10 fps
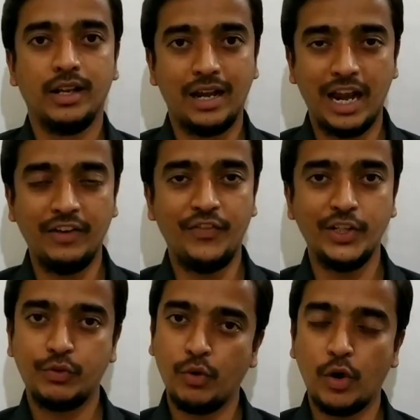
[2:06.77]
Life
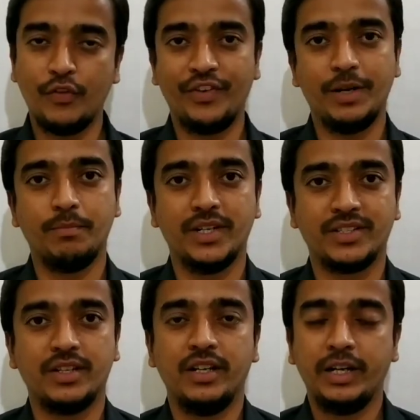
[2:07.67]
is full of
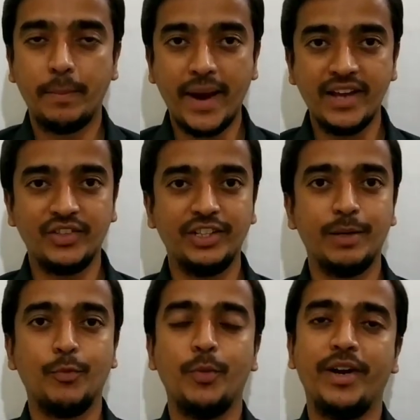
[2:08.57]
numbers. Imagine the
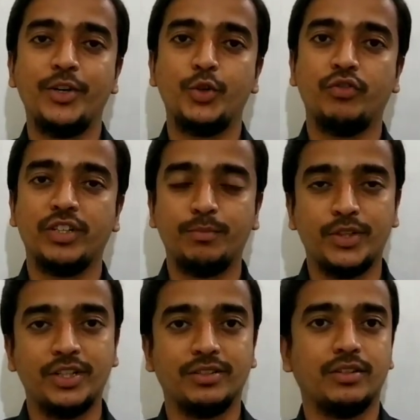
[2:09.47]
moment you were
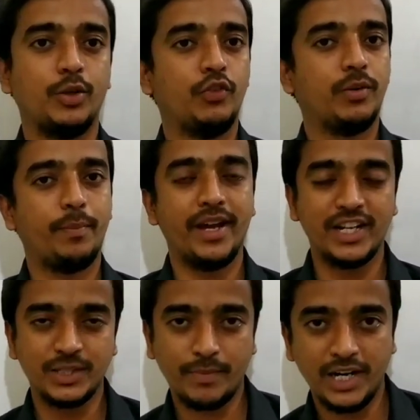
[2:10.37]
born. Your
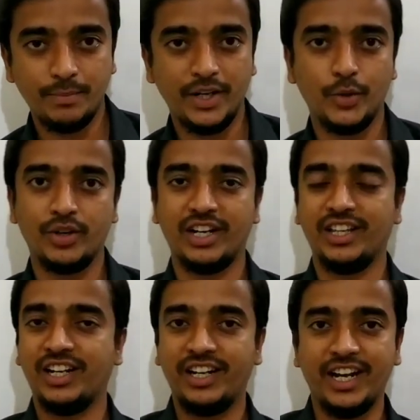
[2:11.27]
parents might be noted
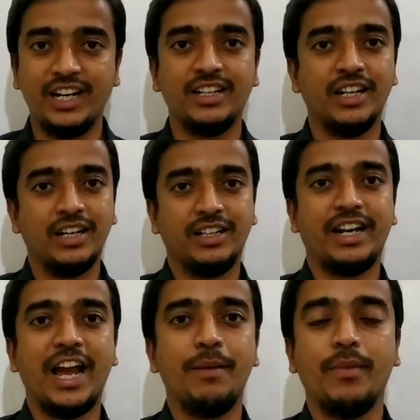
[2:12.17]
the date,
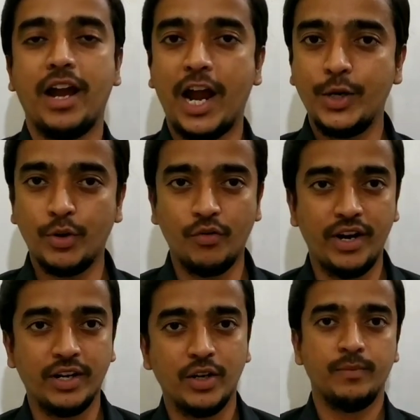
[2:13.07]
time and your
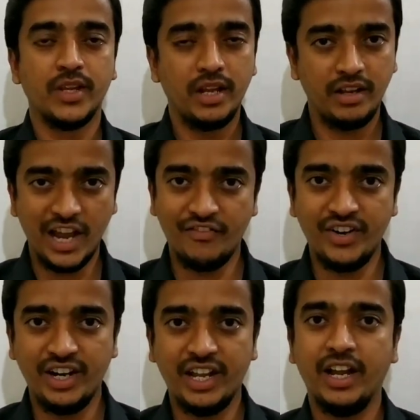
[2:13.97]
weight.
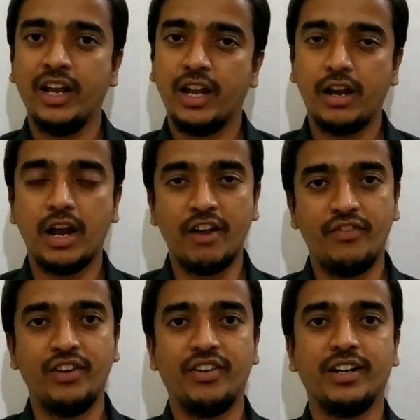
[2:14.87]
Every day
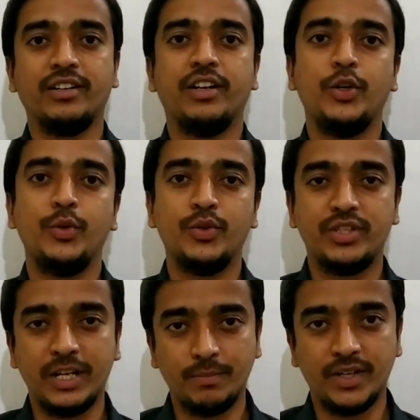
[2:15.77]
everyone use
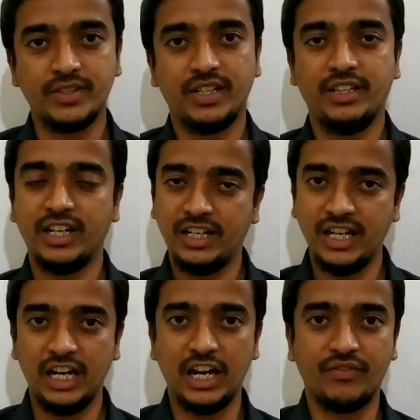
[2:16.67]
numbers in their
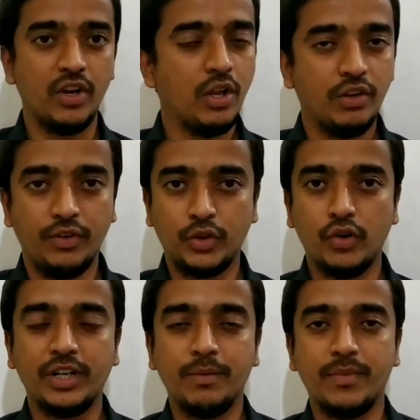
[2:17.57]
daily life.
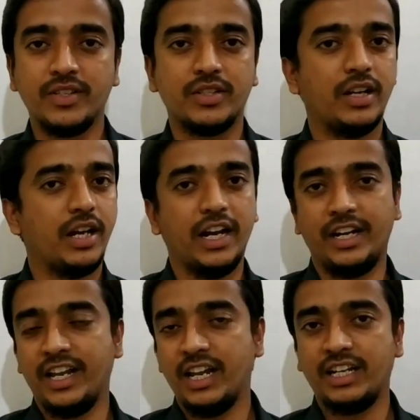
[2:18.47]
Without numbers a
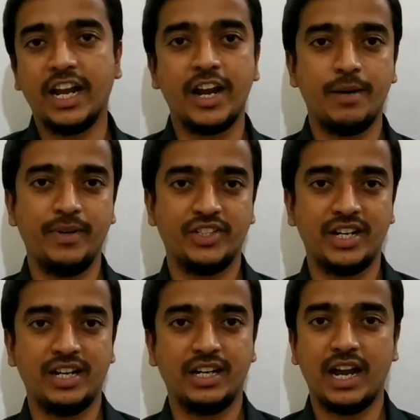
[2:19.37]
day cannot be
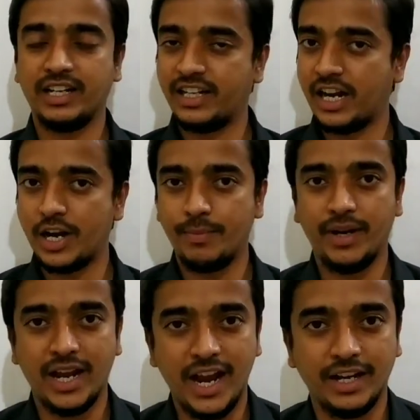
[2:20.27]
start and cannot
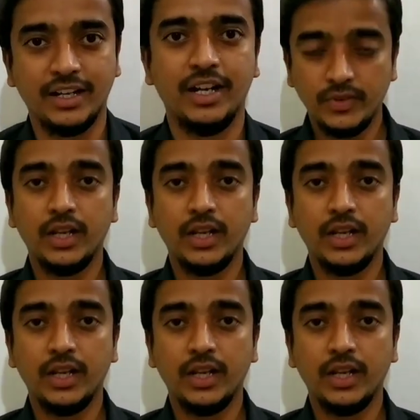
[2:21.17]
be end.